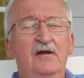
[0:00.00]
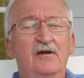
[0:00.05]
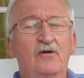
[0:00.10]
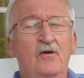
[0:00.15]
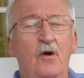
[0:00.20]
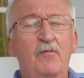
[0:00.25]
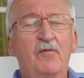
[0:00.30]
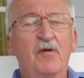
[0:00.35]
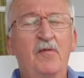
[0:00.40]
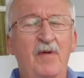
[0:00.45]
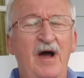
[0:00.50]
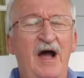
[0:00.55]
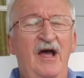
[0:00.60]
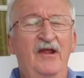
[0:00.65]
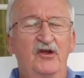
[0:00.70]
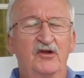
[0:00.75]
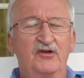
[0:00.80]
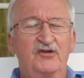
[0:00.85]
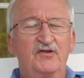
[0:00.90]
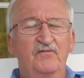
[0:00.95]
Lord,
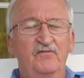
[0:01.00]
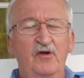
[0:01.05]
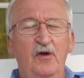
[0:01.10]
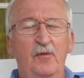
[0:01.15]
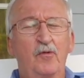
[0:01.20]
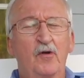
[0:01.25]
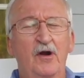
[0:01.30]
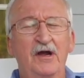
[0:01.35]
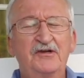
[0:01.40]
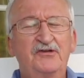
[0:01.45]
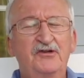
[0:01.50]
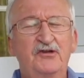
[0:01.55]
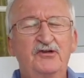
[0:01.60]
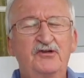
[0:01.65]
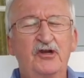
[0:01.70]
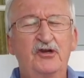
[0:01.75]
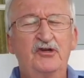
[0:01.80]
remind us of your presence,